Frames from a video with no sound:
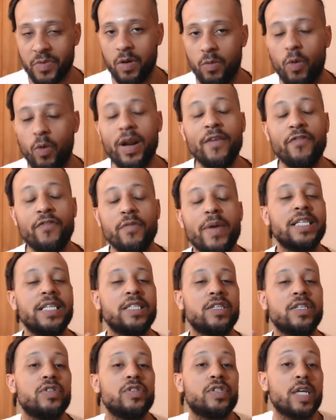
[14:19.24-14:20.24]
What
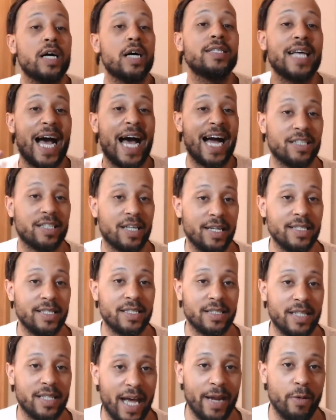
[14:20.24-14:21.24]
information does actually
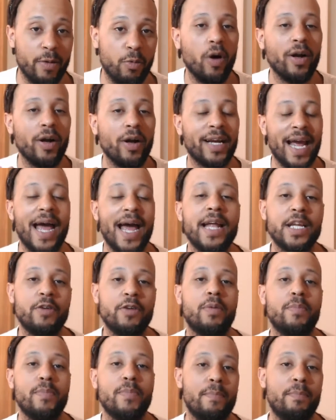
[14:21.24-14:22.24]
stay? What can you
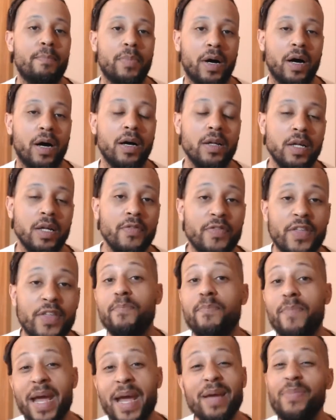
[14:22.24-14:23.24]
remember
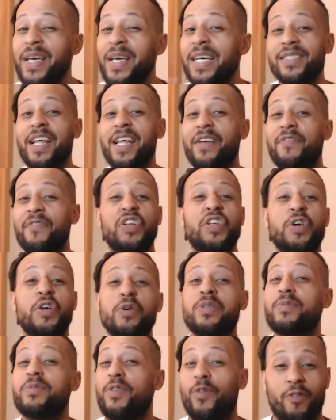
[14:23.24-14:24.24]
that maybe isn't even
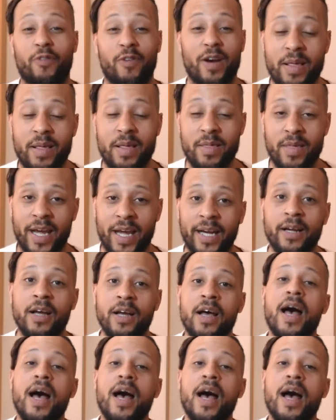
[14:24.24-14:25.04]
useful for anything?